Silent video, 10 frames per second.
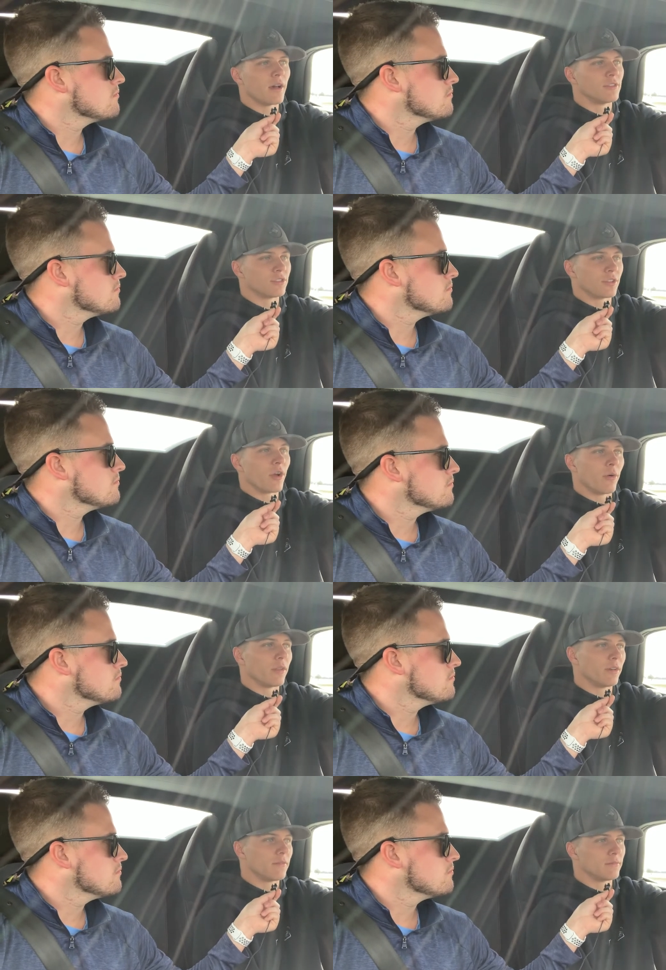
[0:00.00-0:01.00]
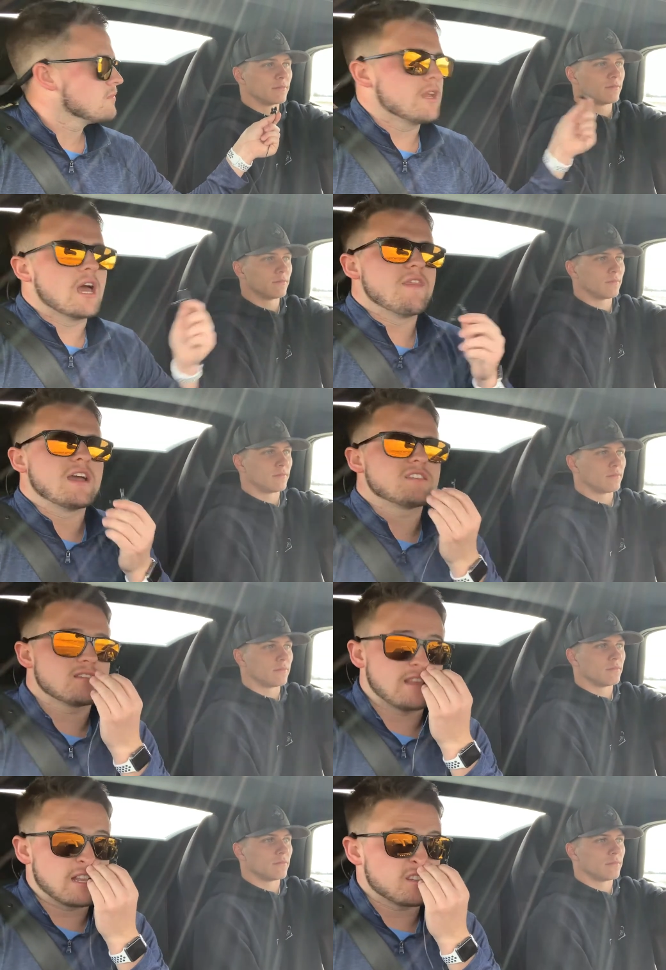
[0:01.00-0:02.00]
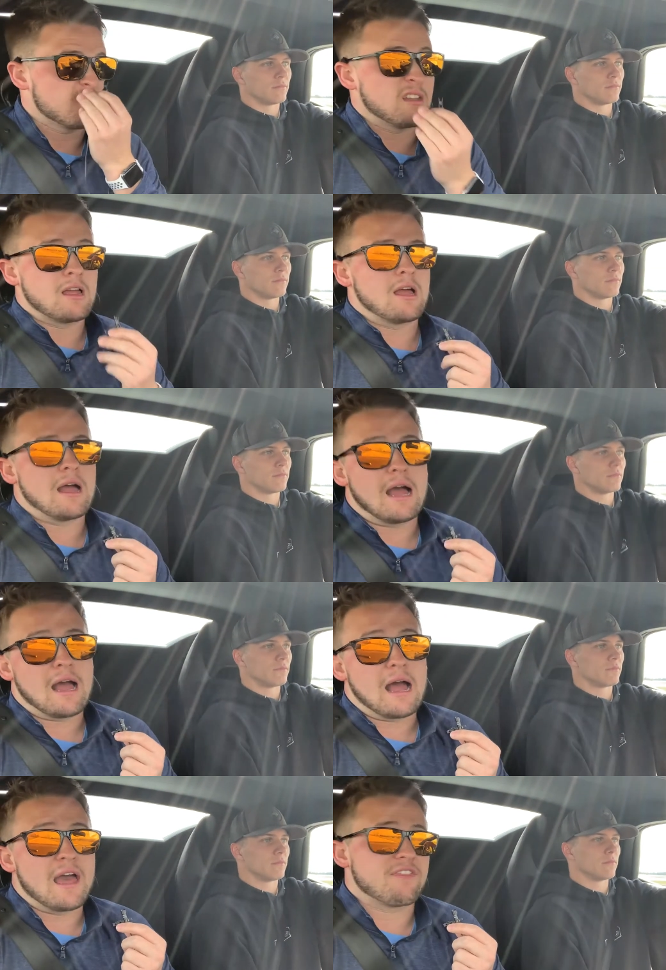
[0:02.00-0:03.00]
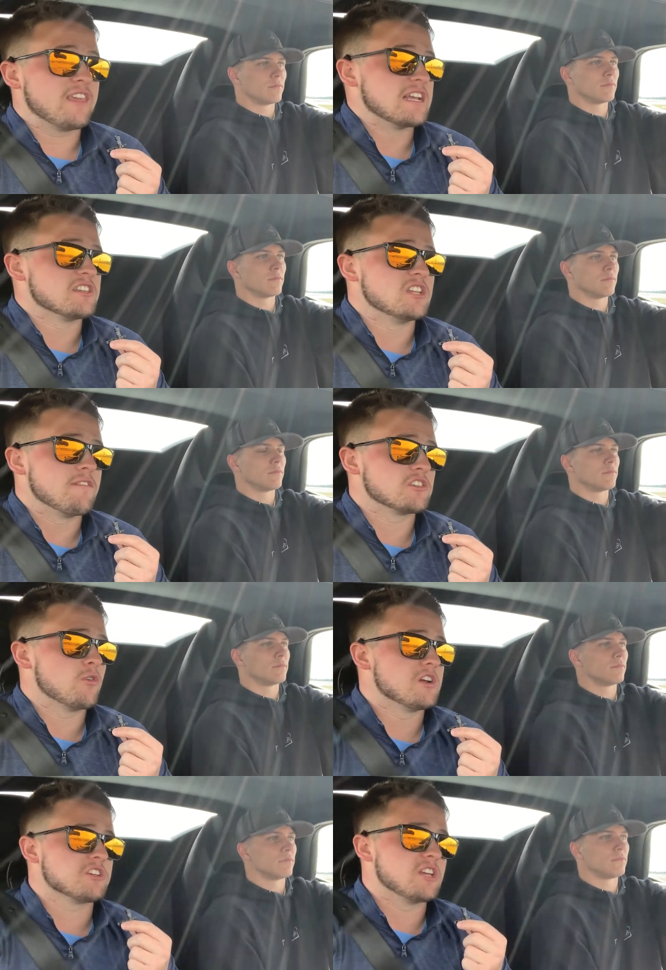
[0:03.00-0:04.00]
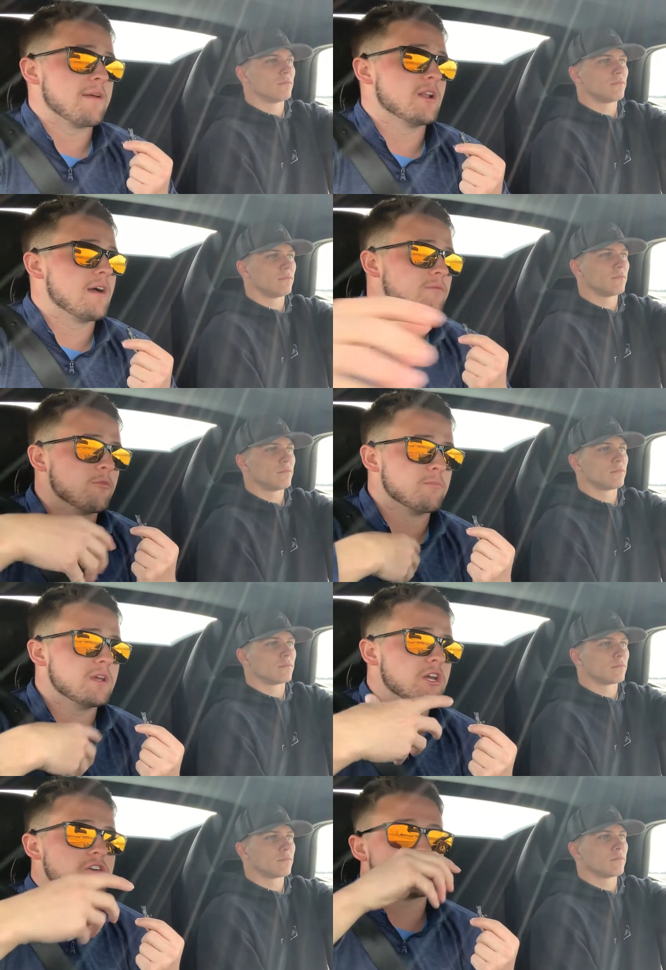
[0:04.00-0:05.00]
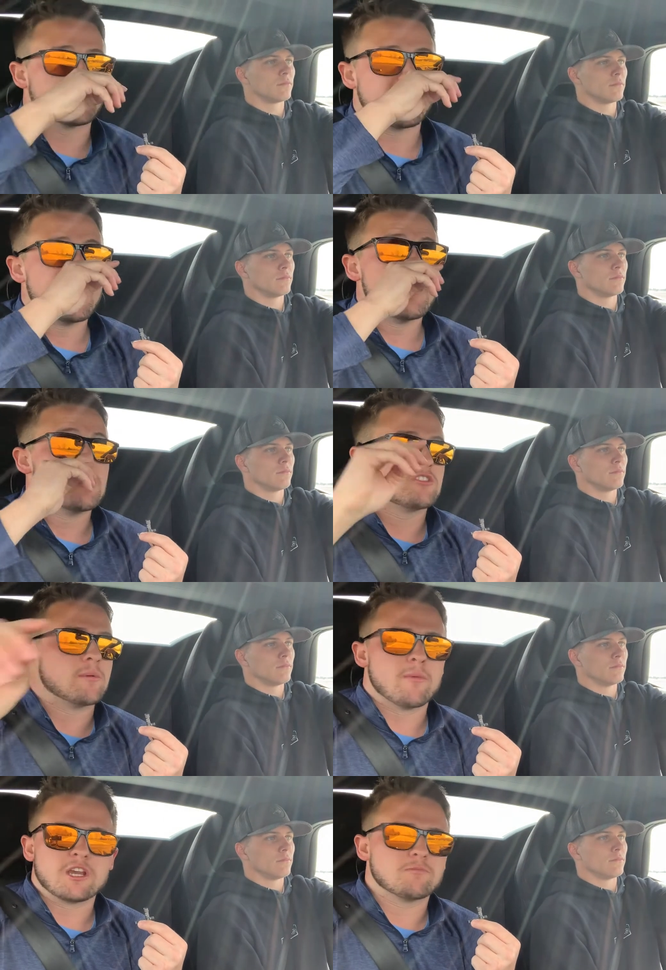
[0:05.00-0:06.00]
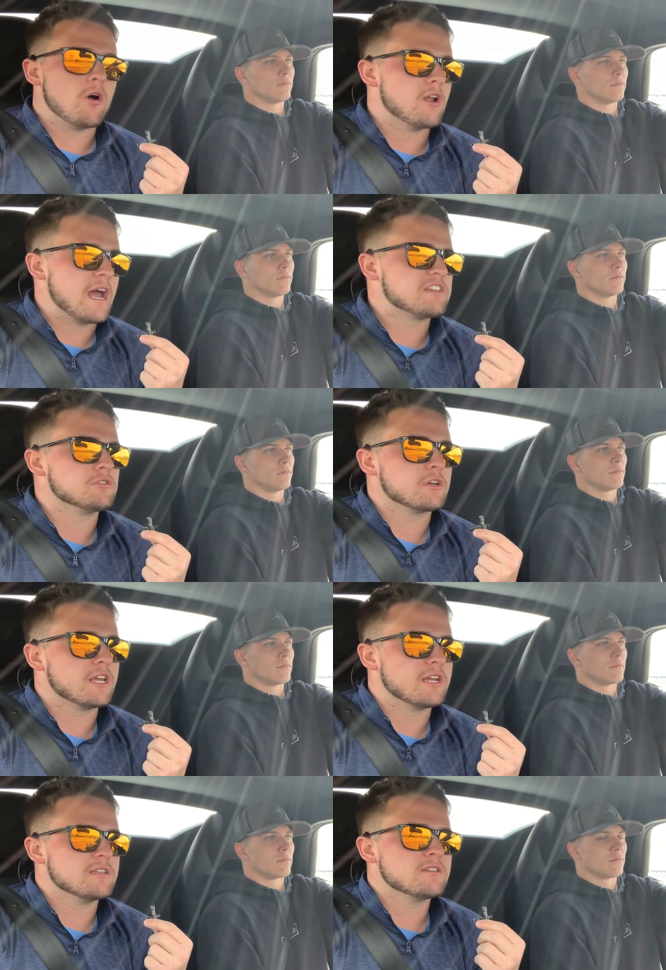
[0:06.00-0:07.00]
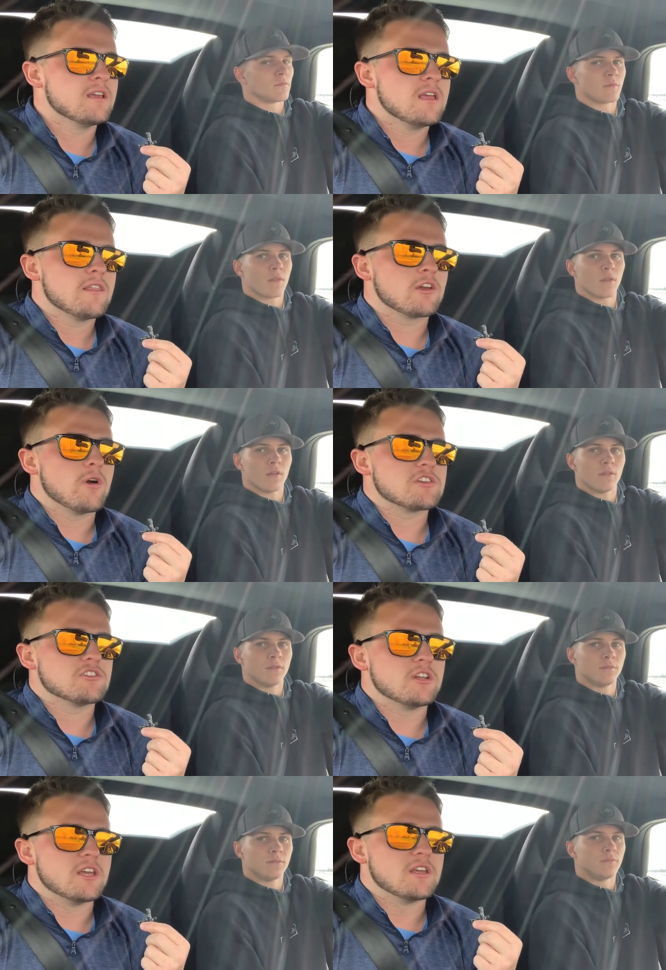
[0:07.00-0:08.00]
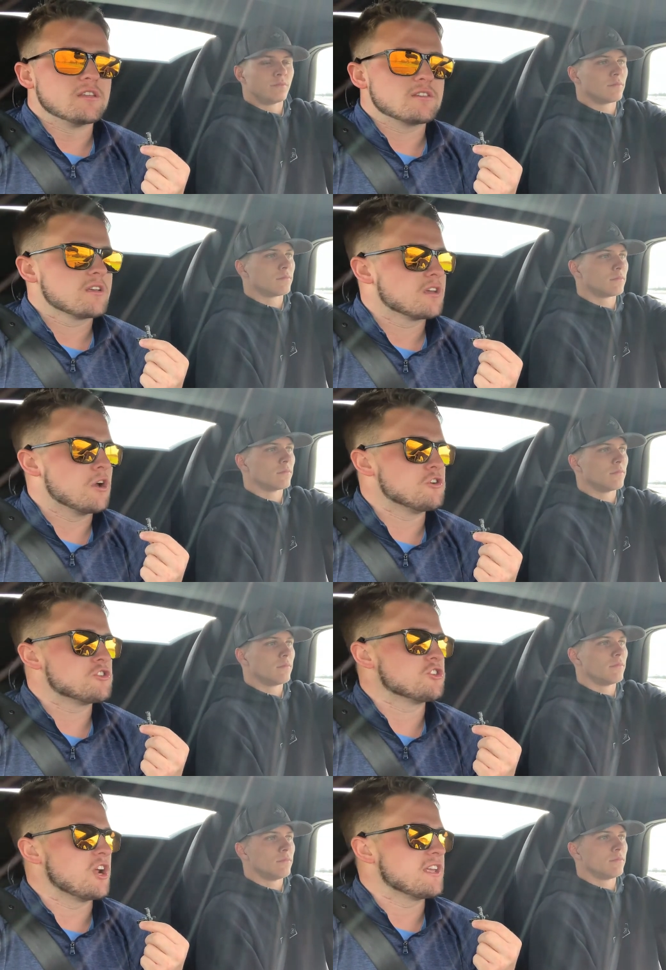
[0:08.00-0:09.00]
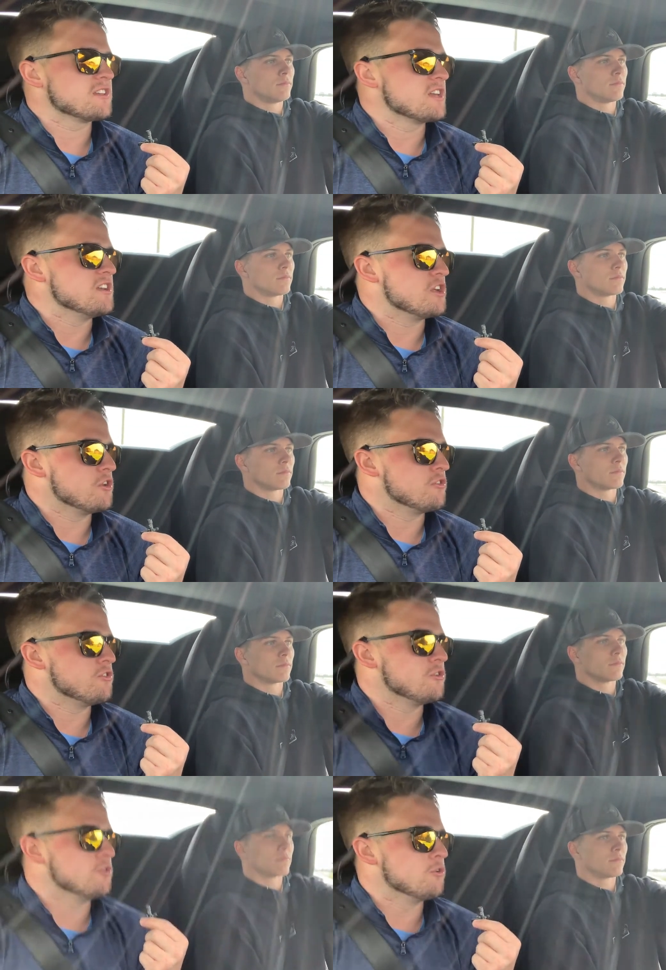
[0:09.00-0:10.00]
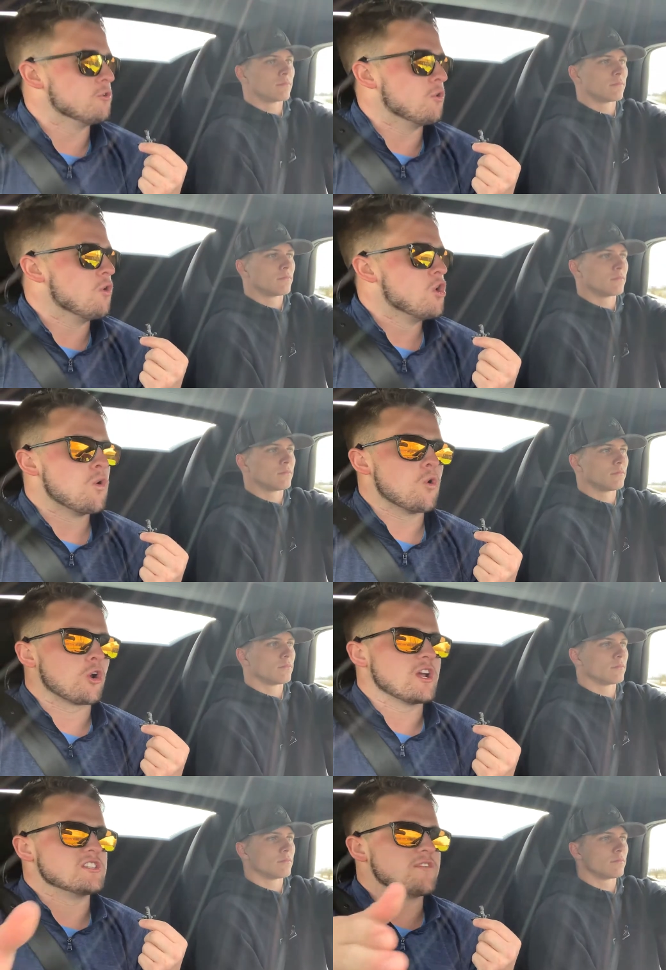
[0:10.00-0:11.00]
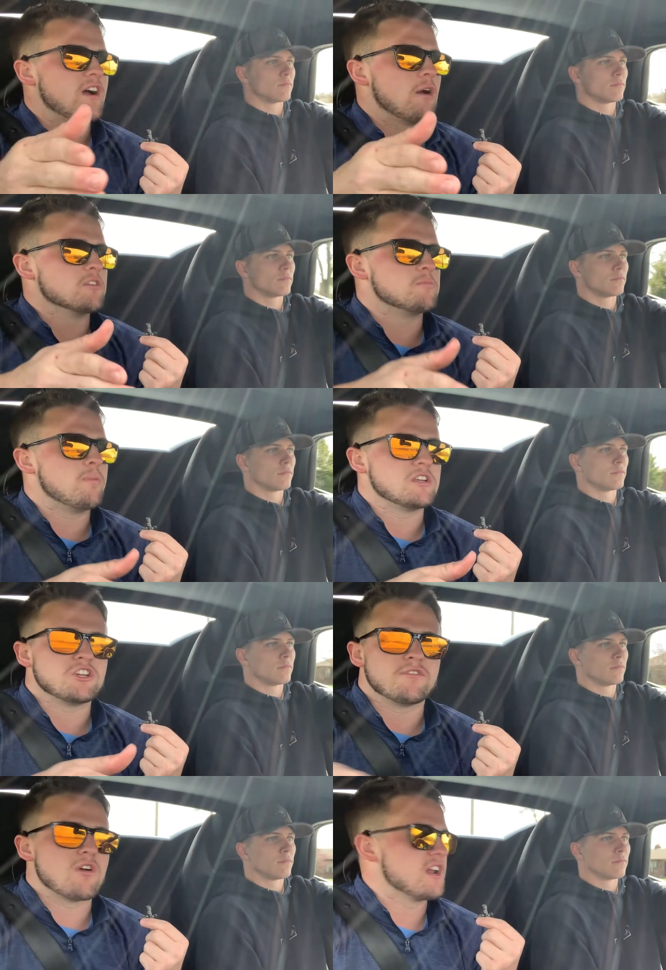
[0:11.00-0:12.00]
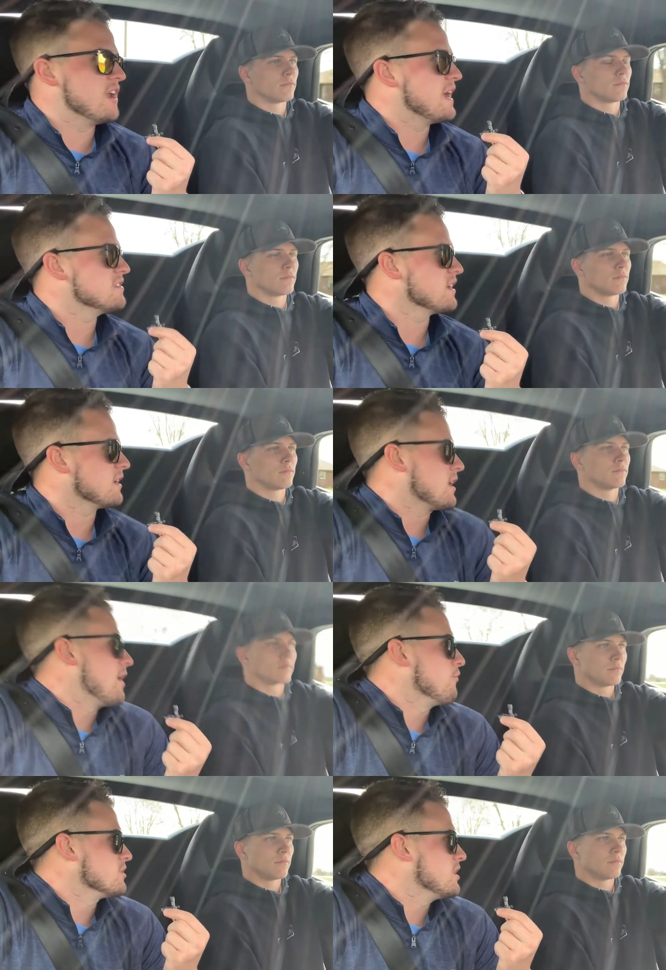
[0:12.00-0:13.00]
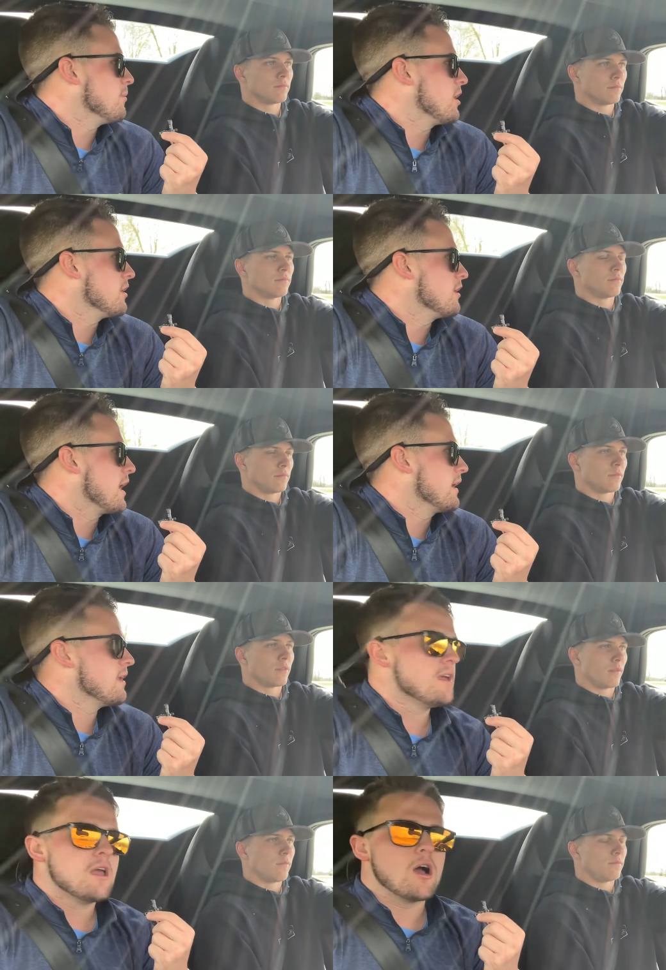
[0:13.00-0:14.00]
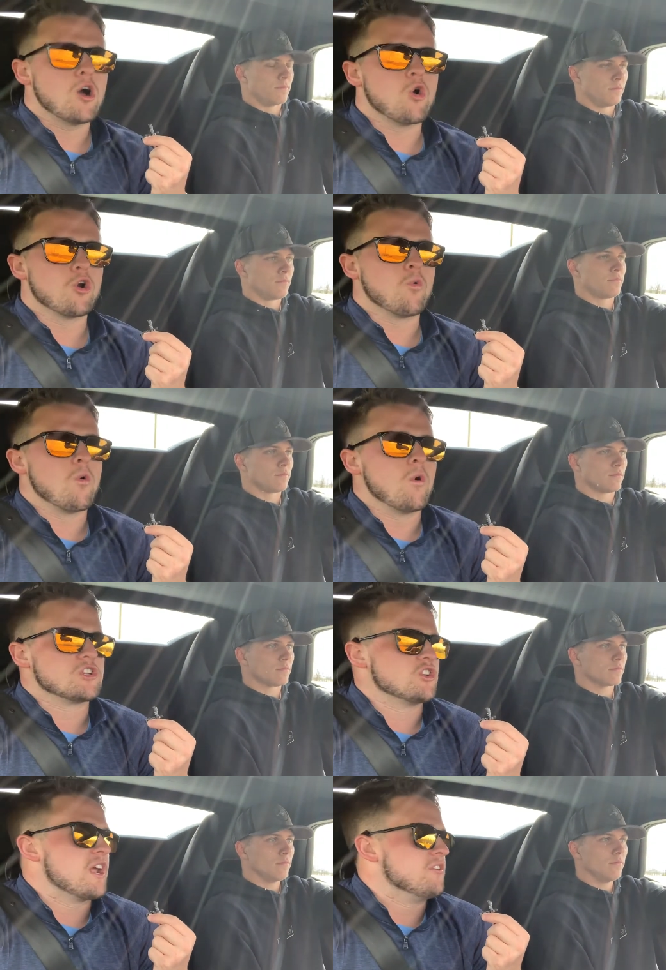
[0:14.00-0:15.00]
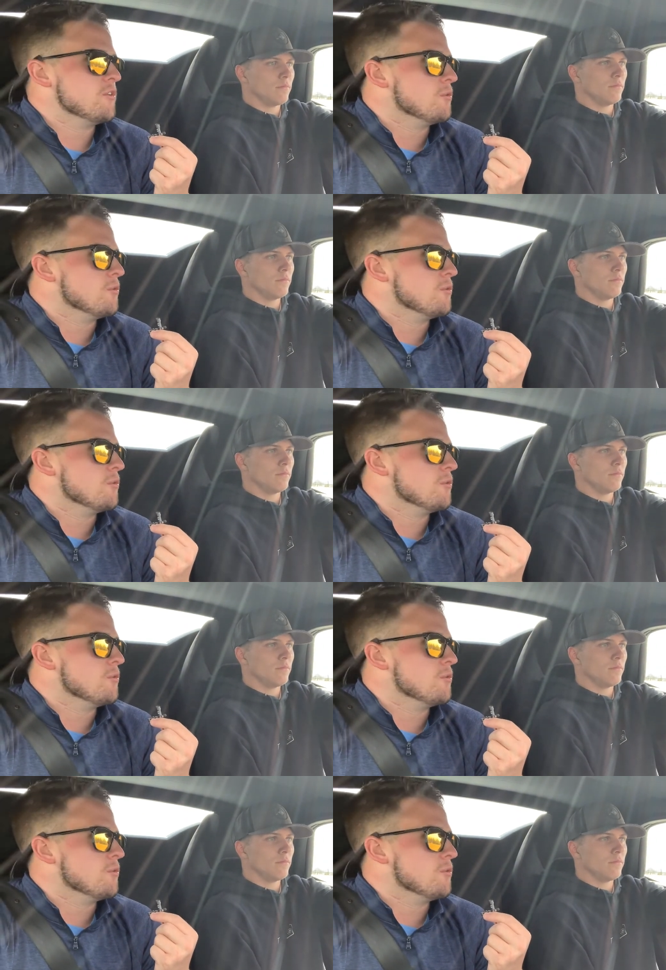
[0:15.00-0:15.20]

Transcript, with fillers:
Speaker 1: just go with it. Yeah, and that's that's I guess the toughest question I mean, I'm, with me coaching summer baseball and high school kids, the question is, coach, should I continue to work as if I was pitching Friday nights like a conference doubleheader night, or what should I do?